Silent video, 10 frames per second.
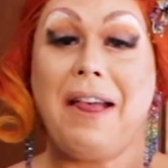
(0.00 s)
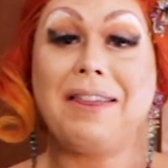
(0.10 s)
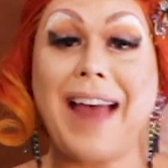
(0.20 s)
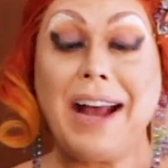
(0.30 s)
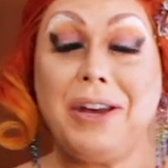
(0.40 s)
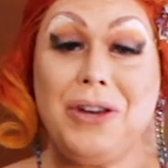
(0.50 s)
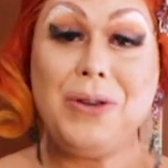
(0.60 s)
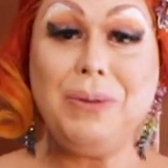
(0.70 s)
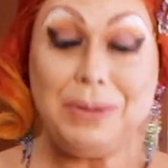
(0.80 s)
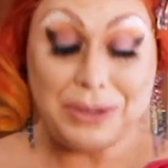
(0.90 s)
Thank
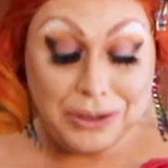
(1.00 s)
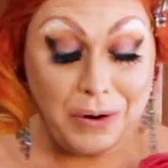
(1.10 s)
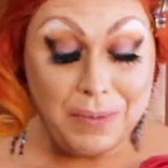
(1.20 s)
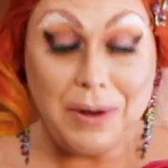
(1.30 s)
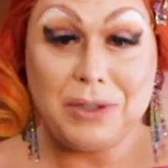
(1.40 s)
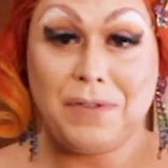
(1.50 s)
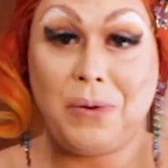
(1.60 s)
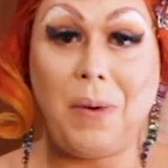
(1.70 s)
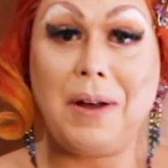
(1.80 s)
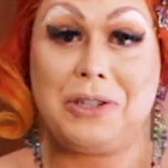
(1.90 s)
you so much
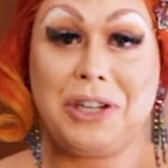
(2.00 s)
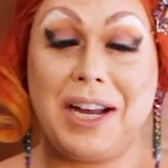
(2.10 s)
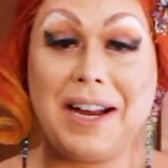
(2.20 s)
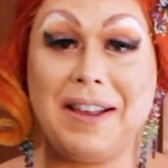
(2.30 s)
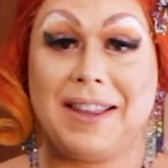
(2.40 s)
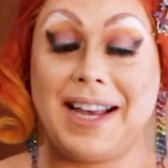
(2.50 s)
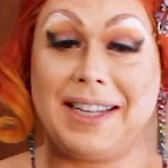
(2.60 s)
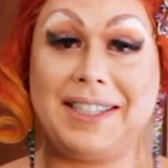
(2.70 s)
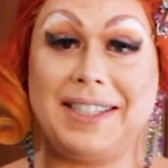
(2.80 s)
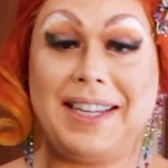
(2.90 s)
for watching
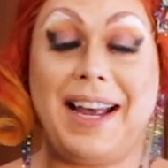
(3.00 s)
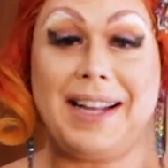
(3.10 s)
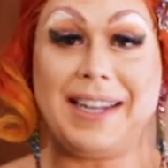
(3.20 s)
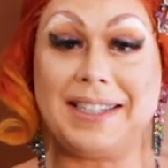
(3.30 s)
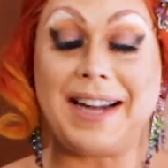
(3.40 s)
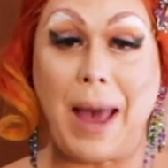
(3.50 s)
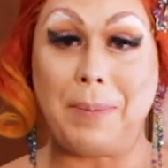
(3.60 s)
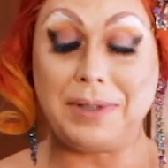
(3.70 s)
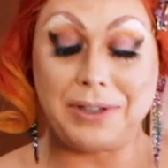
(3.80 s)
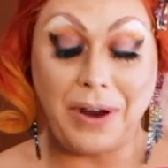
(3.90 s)
this little
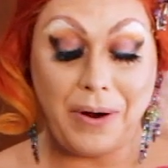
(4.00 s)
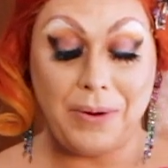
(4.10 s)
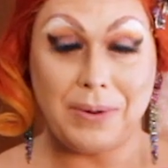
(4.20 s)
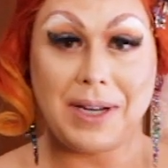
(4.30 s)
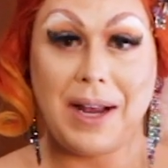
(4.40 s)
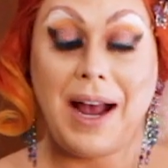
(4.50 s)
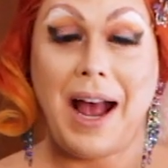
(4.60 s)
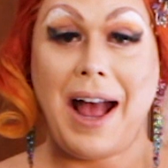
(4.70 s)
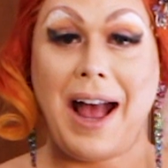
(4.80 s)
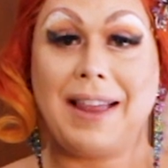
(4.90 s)
episode.
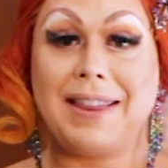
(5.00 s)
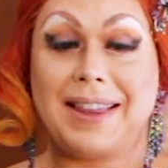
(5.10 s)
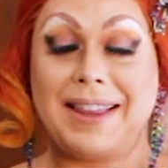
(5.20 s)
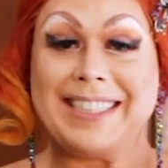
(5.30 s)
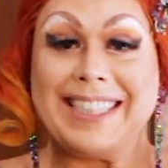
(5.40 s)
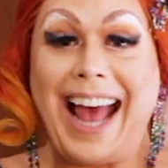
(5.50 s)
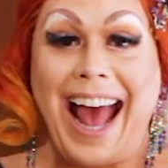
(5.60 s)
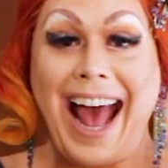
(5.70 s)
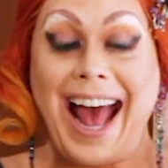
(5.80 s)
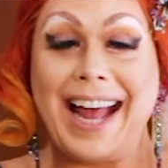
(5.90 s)

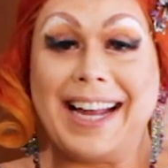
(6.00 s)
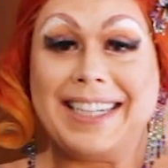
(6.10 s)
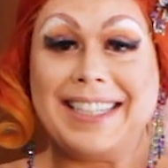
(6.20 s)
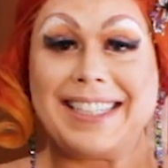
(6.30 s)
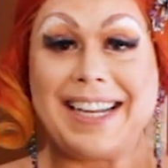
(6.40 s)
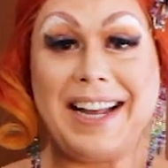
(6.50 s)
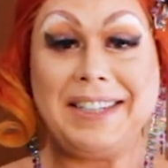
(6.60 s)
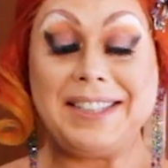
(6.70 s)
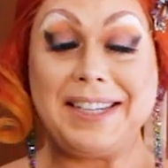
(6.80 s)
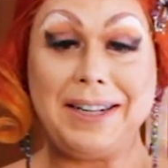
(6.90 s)
And
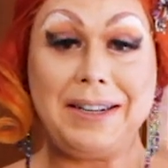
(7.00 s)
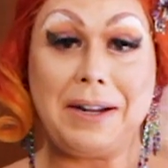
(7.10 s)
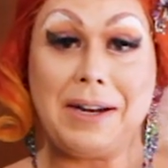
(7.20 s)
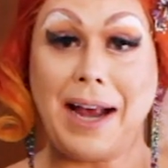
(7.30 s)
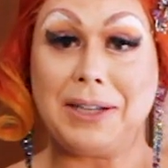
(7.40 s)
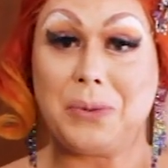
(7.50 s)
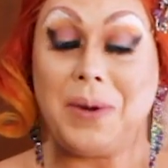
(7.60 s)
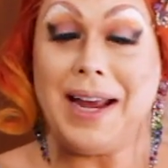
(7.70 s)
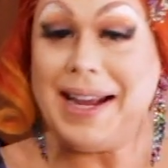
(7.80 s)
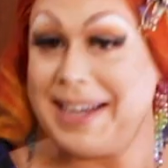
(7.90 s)
until next
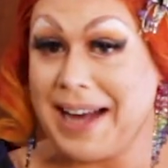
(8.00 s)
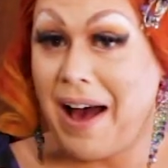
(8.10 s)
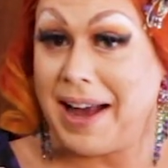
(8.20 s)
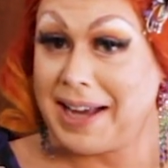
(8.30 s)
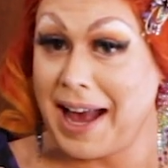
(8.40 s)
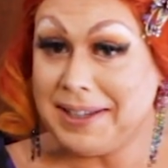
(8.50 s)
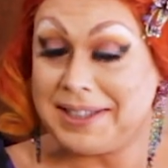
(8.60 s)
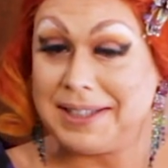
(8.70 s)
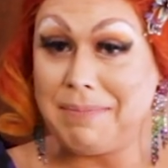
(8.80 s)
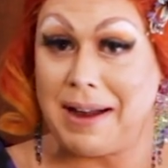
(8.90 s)
week, I
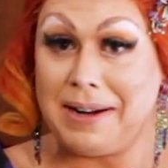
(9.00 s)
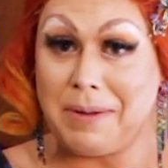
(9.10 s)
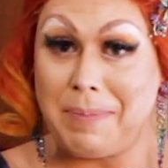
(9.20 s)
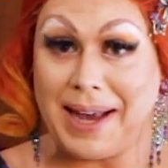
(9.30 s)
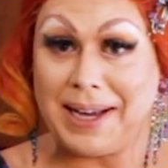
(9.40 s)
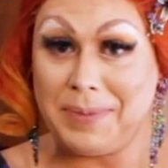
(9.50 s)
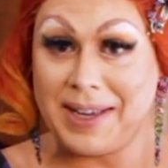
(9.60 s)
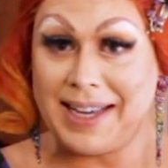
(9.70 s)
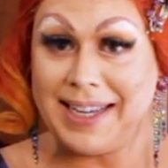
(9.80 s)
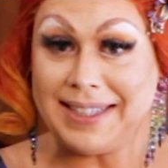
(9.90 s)
guess, my little Baker
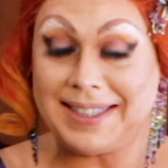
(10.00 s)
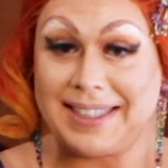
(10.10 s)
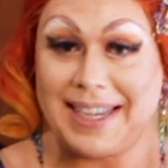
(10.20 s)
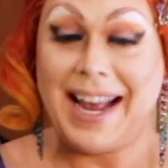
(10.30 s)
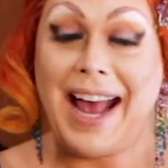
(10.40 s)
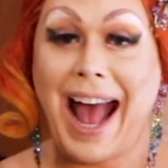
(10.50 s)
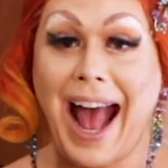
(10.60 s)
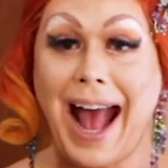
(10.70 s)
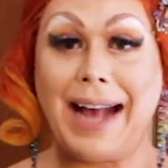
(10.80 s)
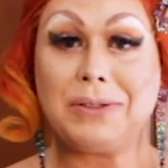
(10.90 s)
Bees,
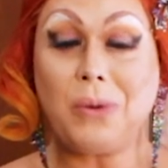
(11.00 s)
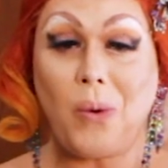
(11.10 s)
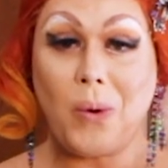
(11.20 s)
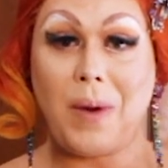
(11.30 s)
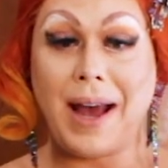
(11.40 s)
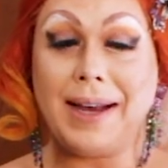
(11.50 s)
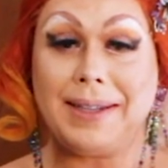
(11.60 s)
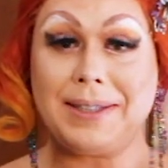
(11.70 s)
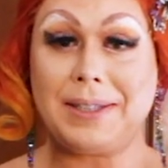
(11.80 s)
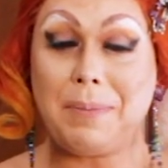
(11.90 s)
as
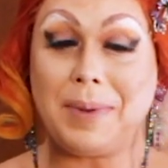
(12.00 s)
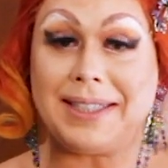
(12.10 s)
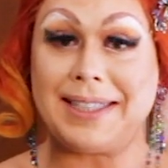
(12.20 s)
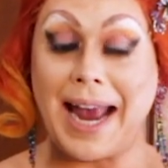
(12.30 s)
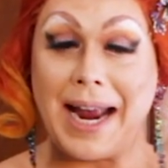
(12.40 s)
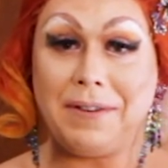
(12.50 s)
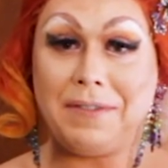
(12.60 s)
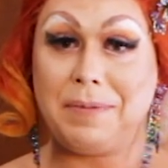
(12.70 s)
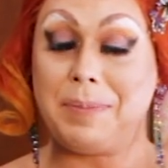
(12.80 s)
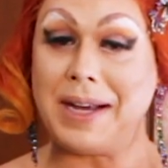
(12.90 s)
always, be
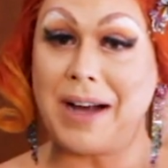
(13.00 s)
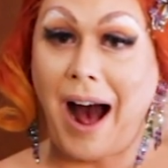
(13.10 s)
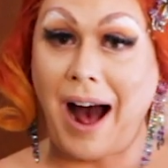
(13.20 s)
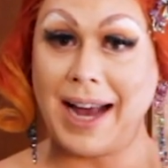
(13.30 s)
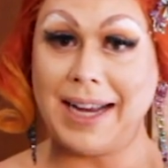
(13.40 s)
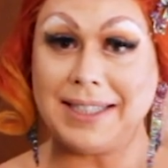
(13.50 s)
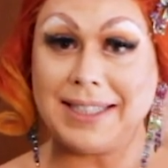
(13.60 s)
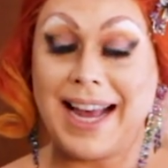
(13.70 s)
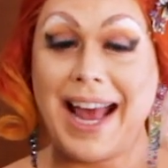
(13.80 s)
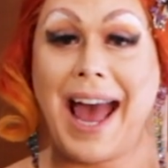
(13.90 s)
safe, be kind,
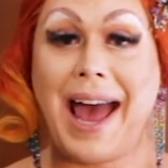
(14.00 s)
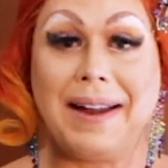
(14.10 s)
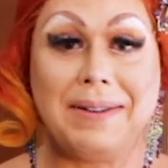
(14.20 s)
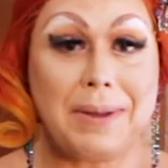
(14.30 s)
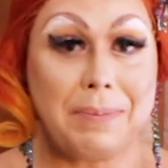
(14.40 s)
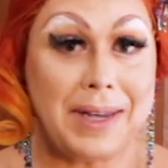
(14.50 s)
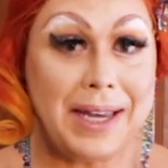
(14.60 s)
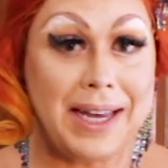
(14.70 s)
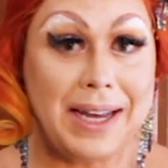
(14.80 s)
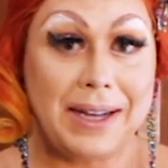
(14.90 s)
and
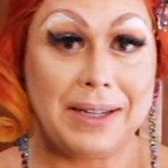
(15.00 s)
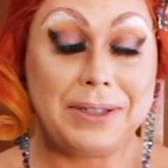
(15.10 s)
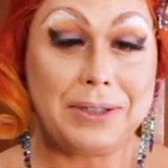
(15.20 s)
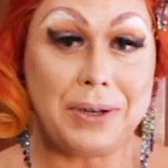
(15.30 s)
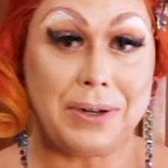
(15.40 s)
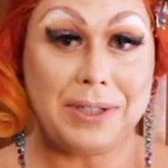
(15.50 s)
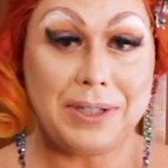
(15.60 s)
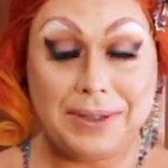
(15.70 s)
be good.